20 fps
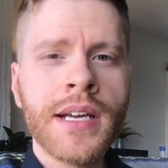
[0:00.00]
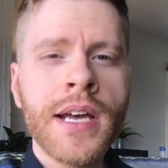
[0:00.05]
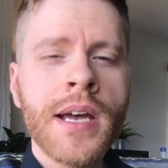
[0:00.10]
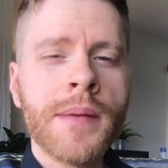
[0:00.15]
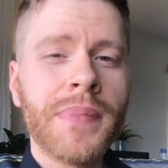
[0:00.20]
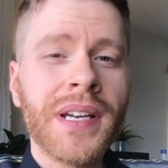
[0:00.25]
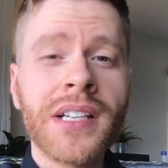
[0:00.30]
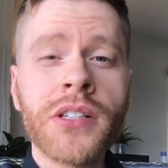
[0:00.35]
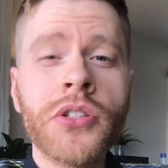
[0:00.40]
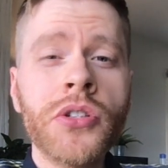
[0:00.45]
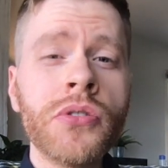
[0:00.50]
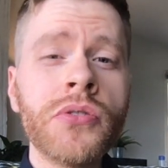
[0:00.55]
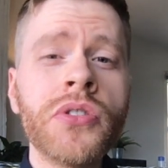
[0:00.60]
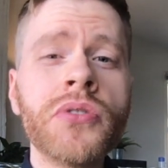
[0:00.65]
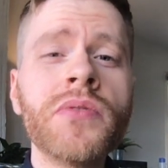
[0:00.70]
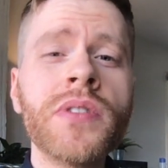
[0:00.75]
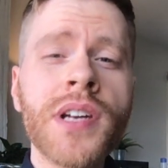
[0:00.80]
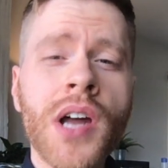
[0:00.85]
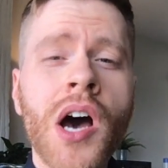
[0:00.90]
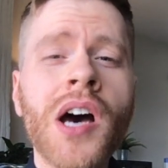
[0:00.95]
Because you do
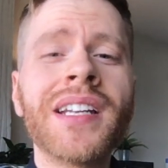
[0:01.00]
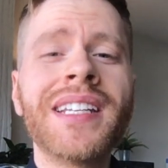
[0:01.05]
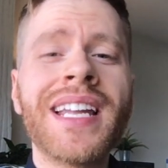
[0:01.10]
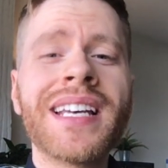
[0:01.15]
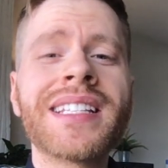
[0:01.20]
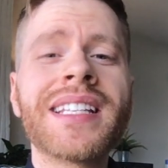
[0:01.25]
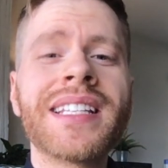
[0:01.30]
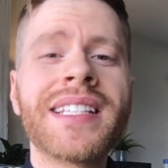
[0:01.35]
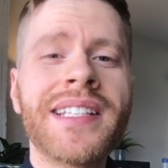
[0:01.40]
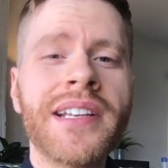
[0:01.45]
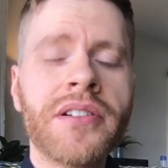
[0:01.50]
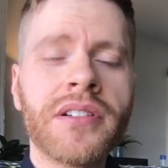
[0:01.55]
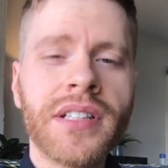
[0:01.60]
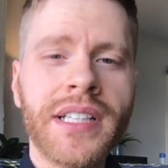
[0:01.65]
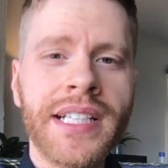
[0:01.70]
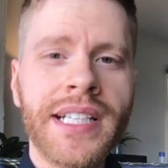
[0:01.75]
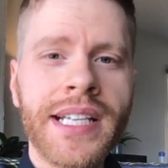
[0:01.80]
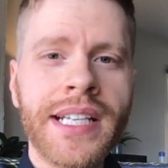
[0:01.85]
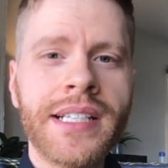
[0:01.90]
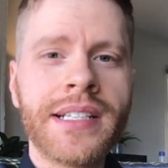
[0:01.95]
not necessarily
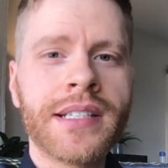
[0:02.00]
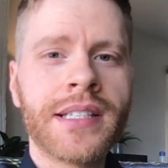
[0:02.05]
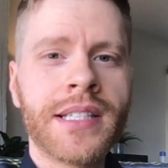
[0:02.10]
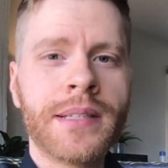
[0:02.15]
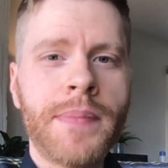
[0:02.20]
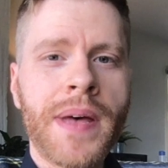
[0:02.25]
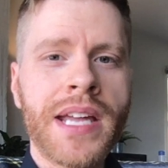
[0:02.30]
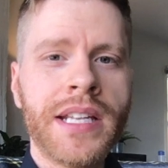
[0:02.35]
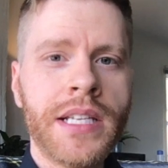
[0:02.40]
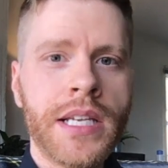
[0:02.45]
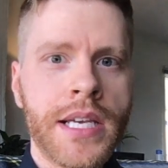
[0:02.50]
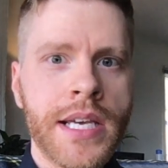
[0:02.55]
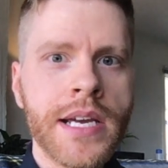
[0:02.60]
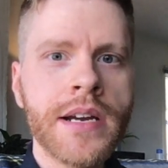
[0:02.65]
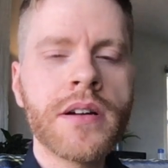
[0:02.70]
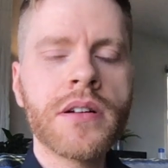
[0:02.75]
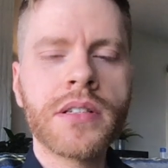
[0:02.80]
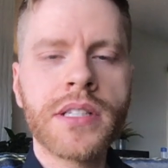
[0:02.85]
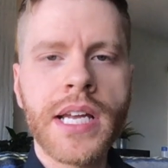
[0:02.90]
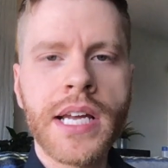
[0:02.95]
need to spend
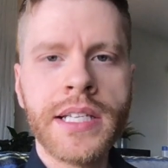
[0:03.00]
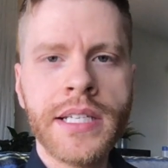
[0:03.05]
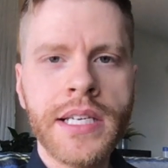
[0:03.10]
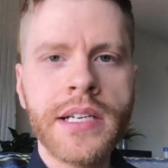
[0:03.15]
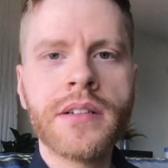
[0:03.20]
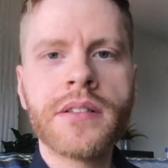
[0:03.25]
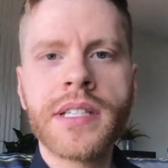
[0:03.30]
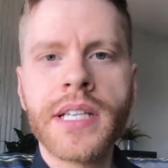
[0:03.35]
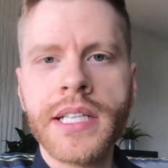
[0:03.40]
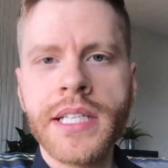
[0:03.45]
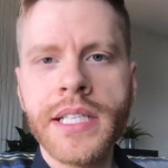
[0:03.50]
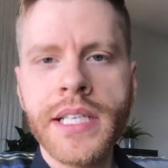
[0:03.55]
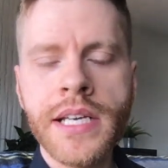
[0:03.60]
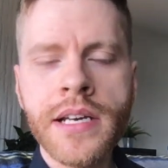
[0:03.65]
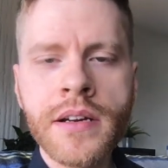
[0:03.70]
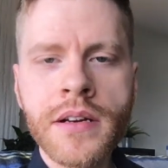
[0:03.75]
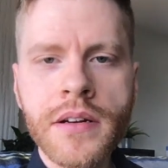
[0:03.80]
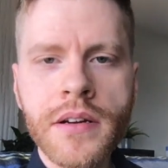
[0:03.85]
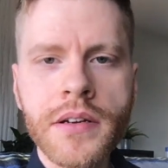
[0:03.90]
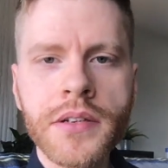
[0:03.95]
years and years and
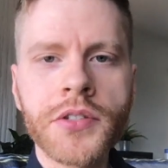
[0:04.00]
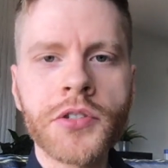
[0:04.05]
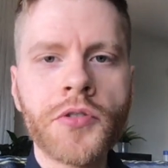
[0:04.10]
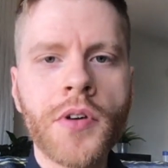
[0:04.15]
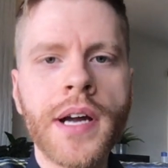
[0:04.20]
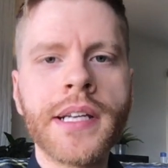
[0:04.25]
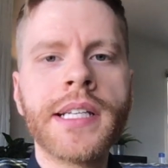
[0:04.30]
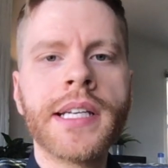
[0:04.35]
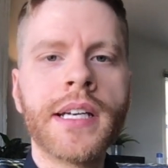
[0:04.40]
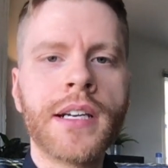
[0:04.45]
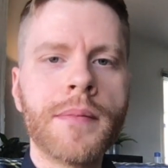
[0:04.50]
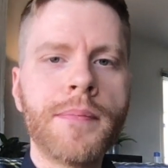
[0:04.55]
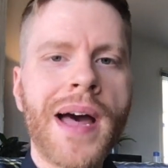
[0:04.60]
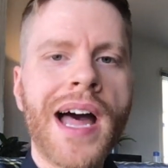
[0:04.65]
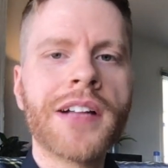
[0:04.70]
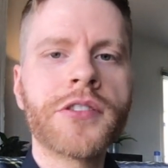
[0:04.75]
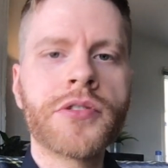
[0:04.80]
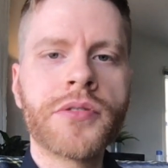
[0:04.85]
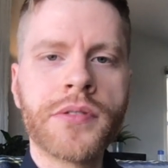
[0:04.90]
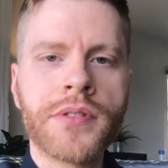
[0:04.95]
years trying to get a
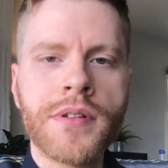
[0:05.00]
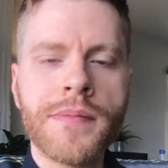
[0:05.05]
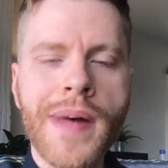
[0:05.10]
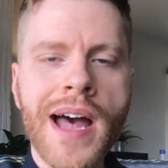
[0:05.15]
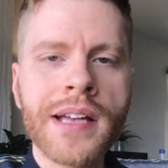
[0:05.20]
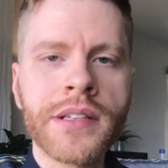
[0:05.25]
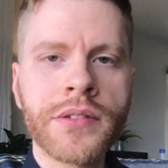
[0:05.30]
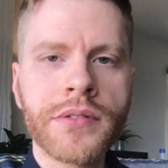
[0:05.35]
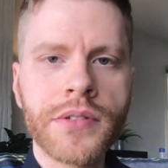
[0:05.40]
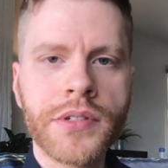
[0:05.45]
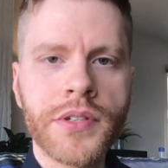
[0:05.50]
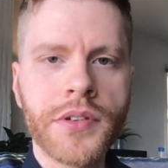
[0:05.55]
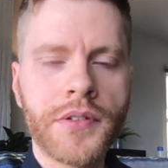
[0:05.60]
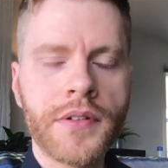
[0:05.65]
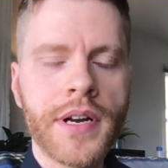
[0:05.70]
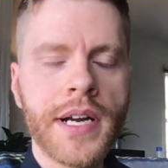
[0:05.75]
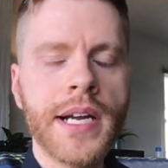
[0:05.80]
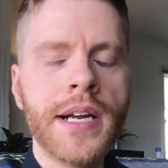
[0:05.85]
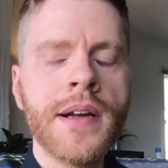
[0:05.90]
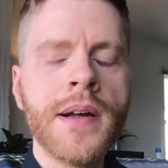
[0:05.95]
bachelor's or master's
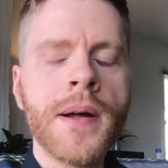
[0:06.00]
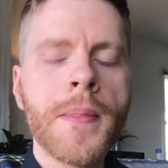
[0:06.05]
degree.